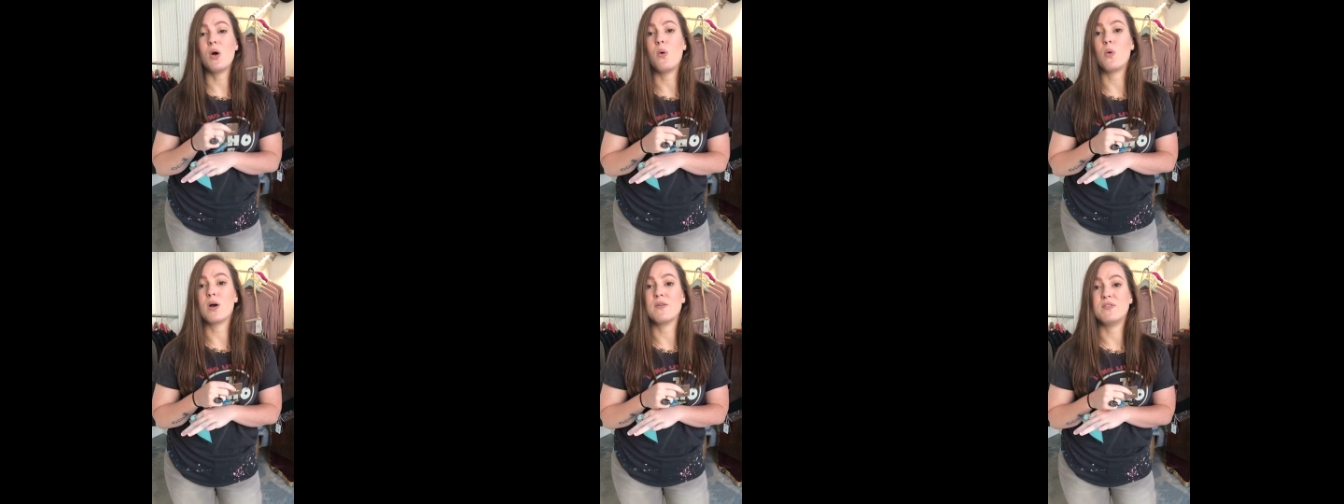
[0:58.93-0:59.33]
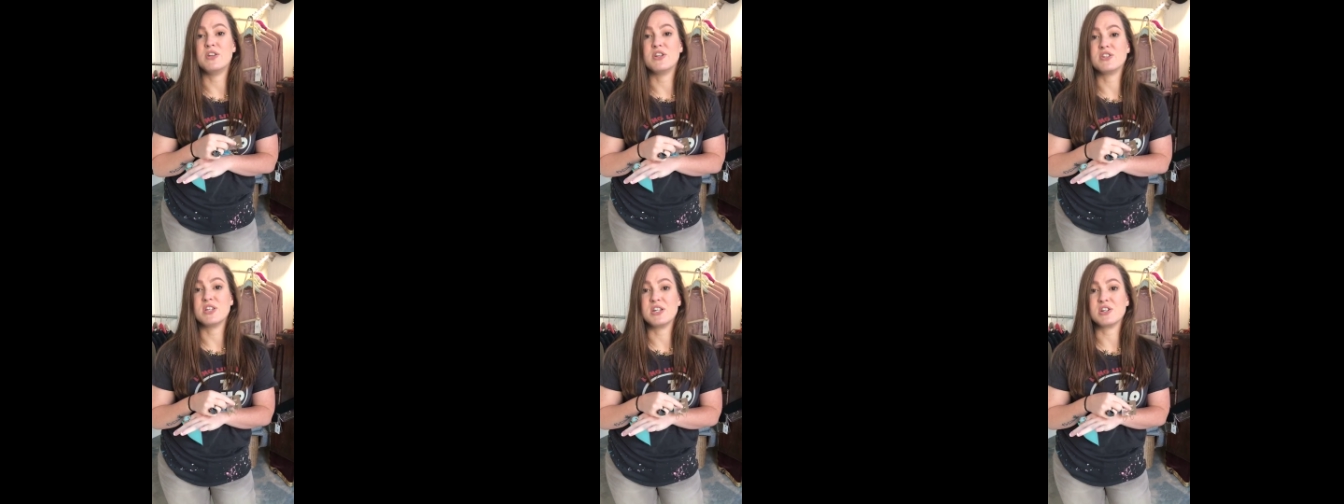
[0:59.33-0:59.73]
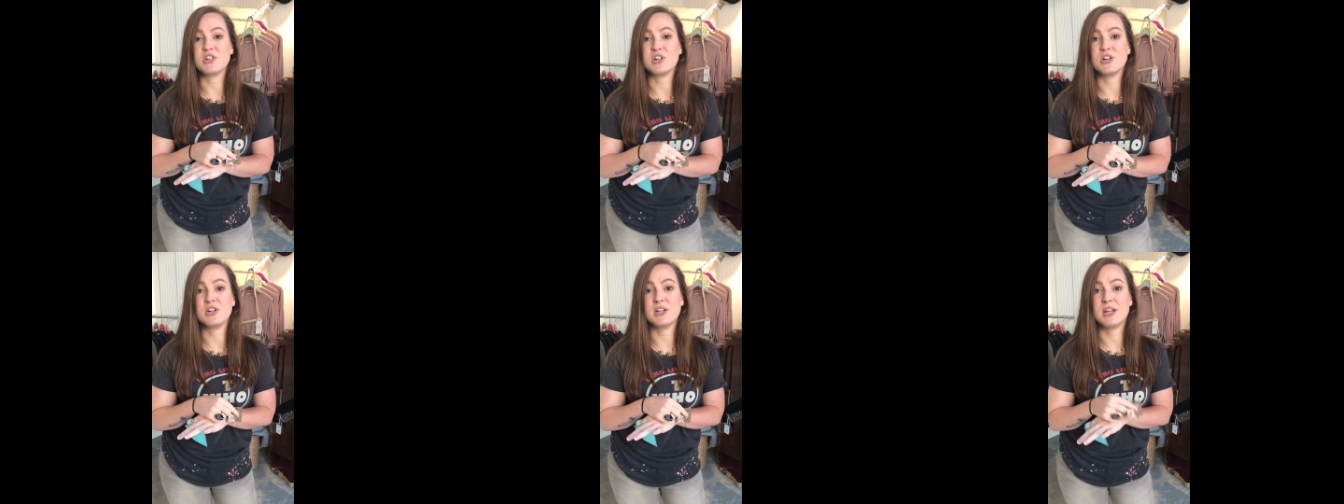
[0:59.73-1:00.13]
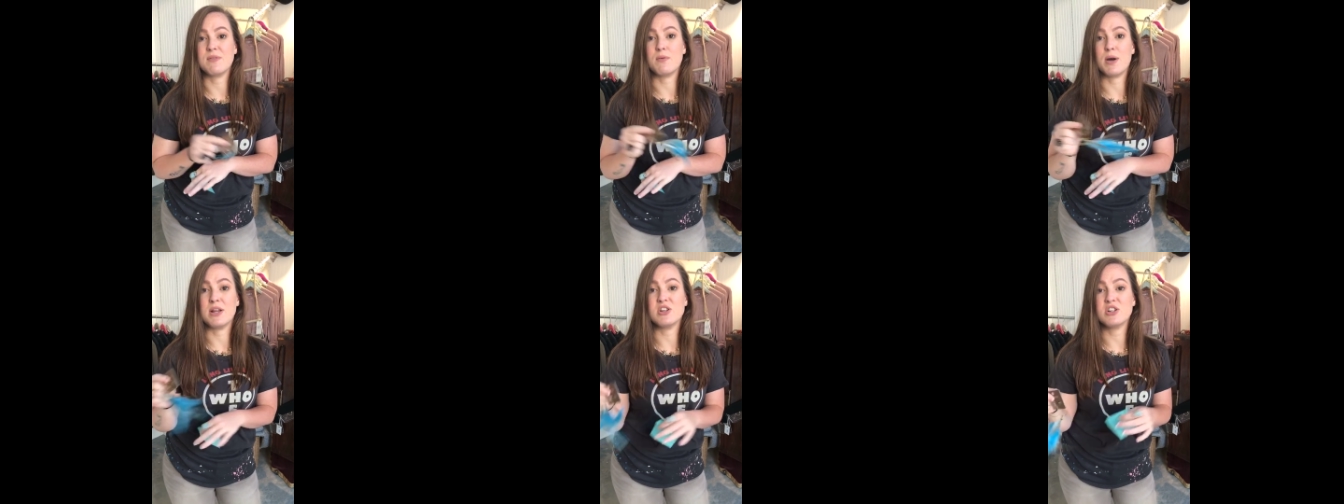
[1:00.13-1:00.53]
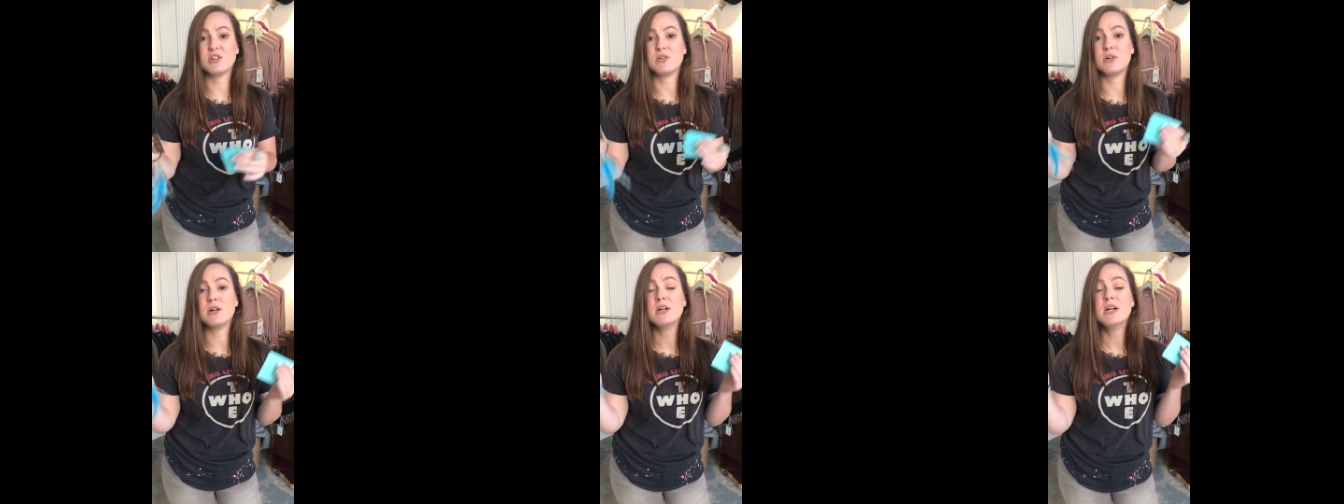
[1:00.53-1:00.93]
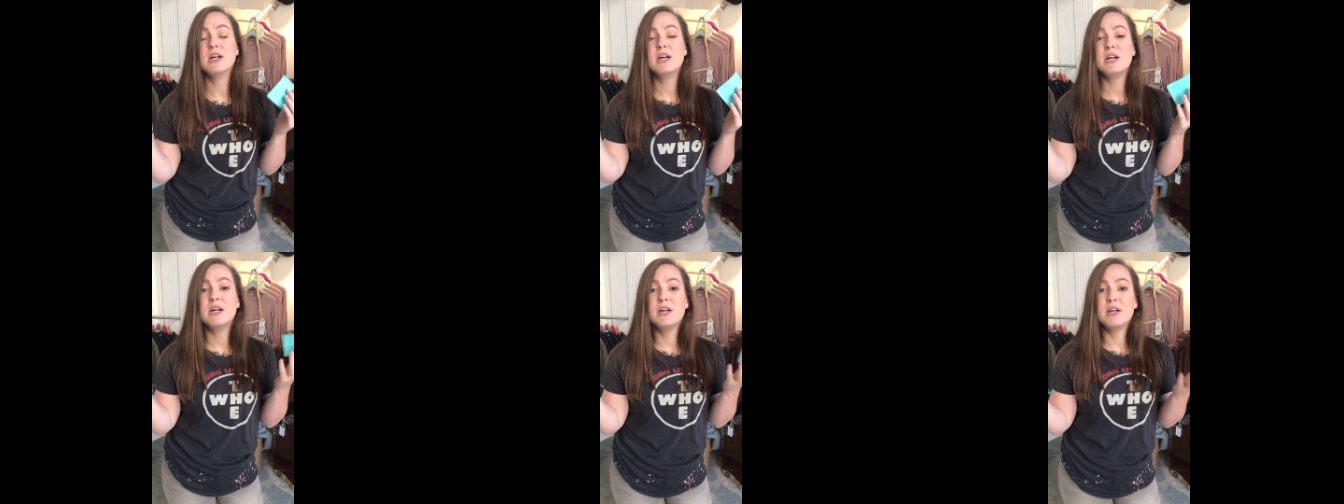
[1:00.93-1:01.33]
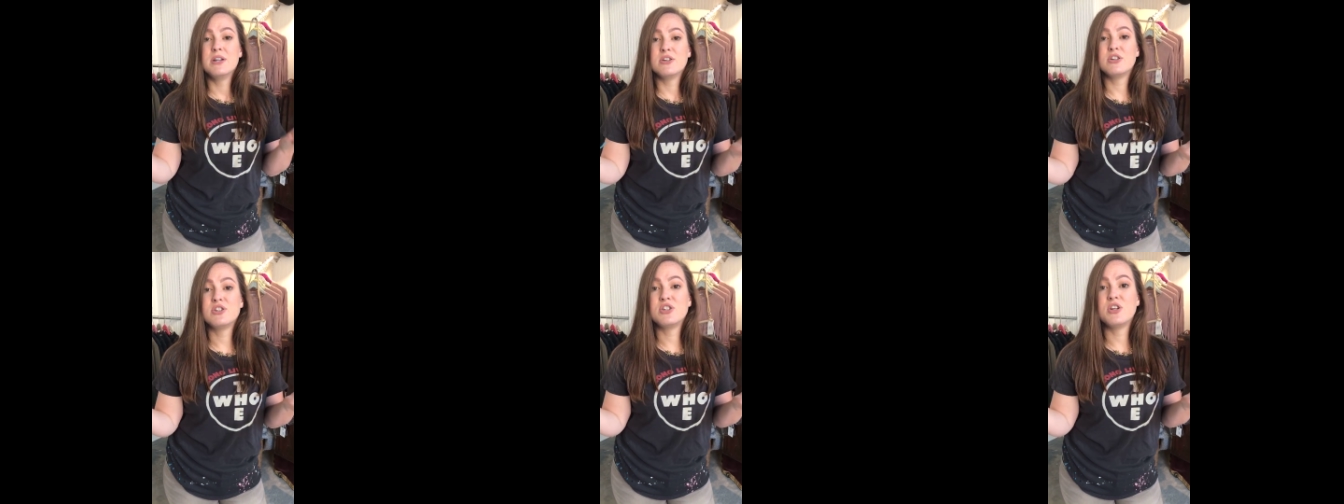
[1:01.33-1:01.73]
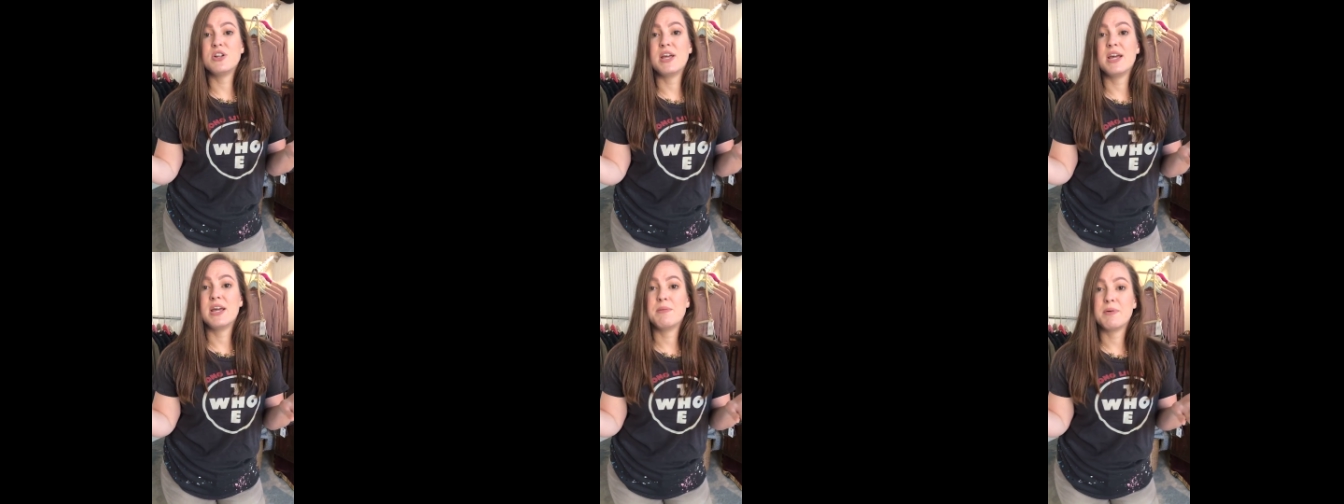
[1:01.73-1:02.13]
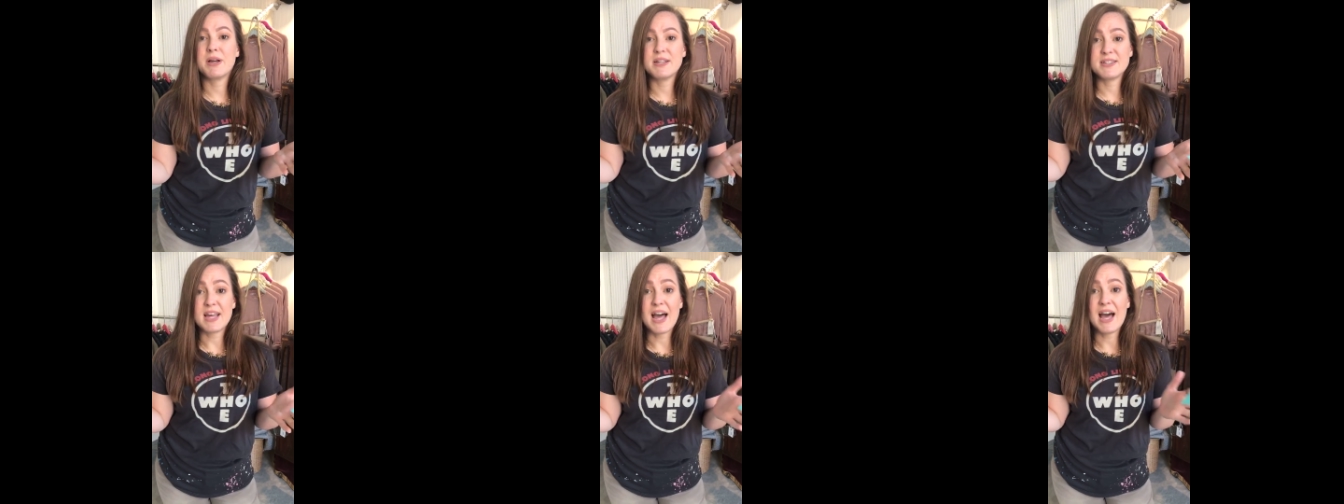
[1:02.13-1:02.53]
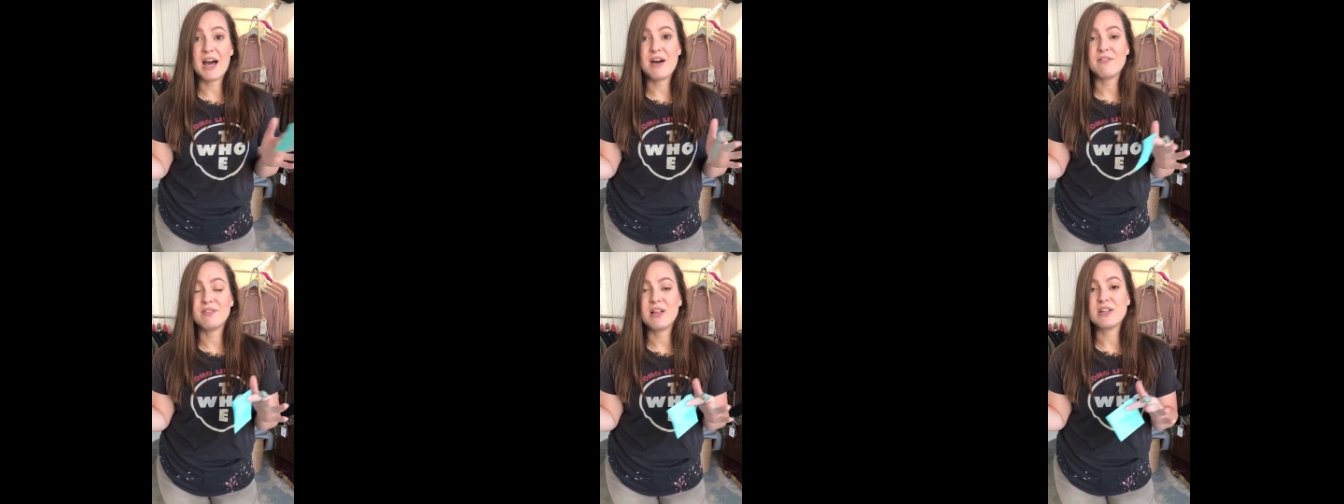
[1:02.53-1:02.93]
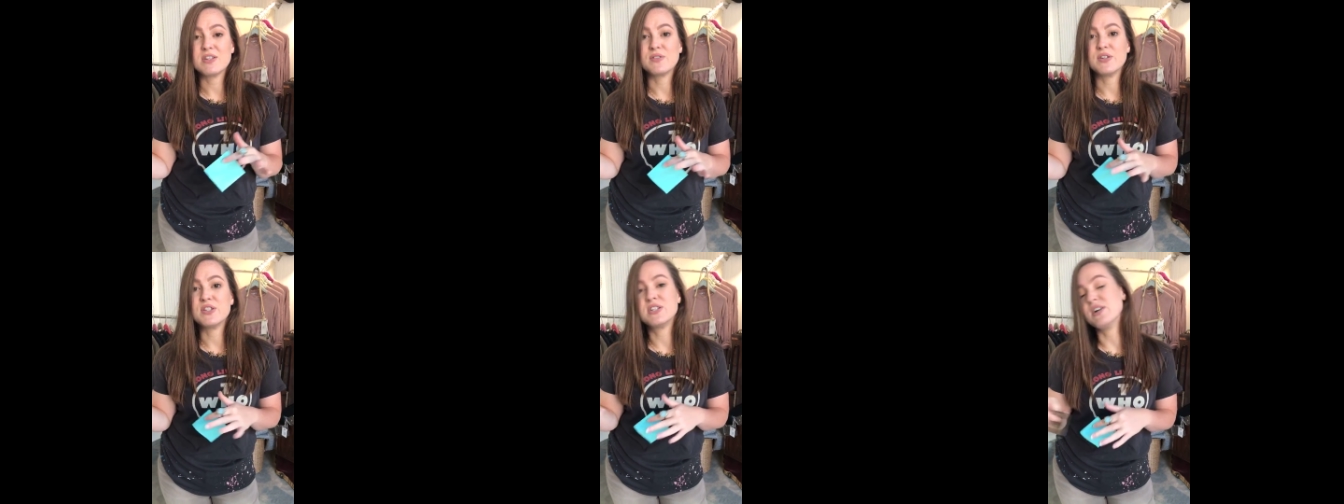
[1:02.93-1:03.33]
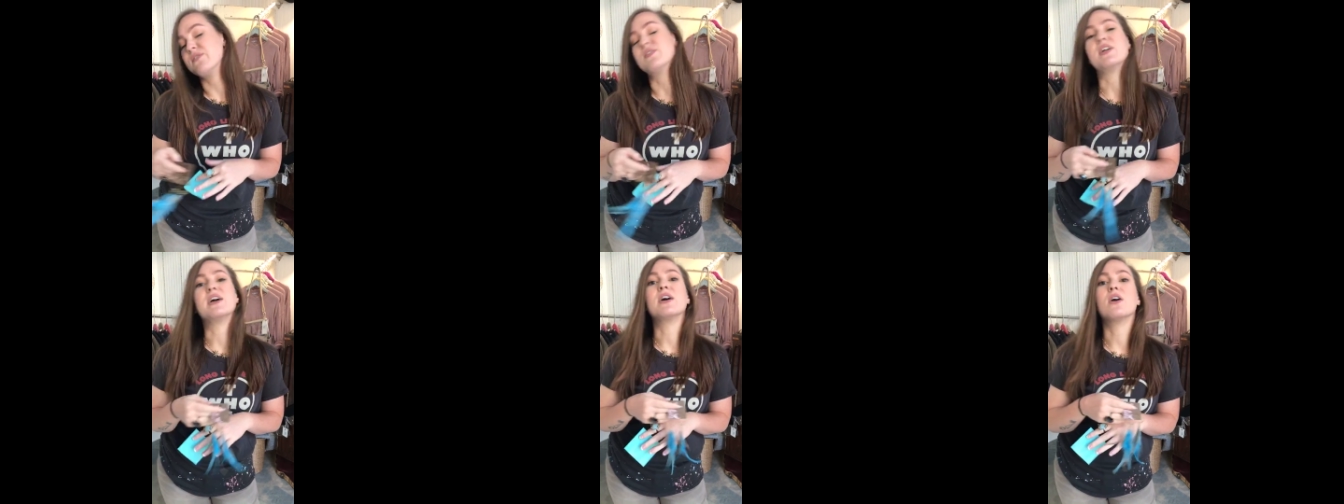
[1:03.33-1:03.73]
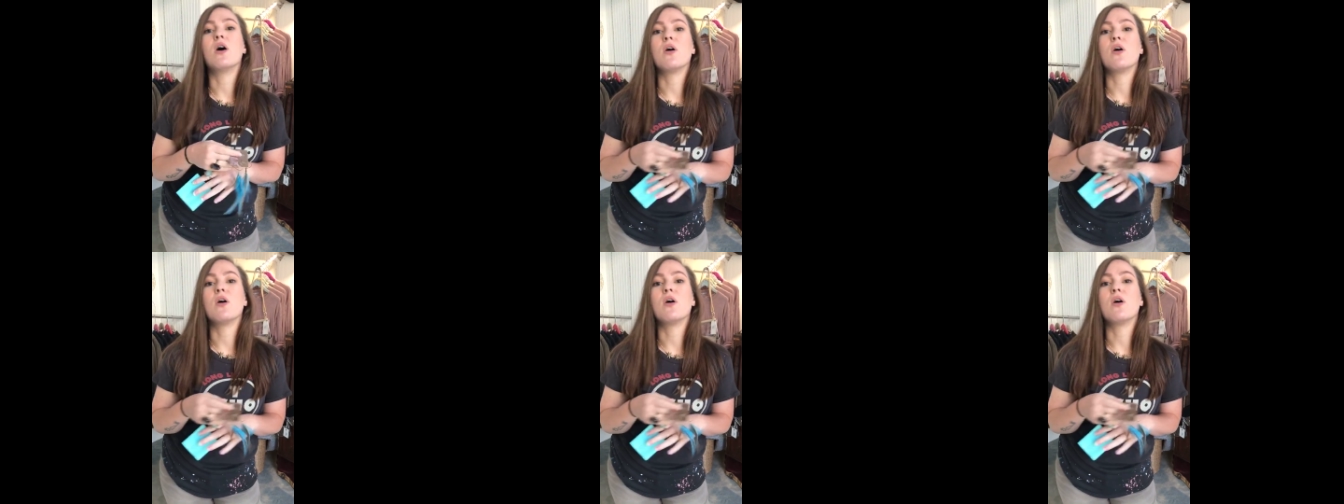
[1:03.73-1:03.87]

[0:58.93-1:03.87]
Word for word: or if you just entered a Giveaway in general, just tune in because I have lots of good stuff there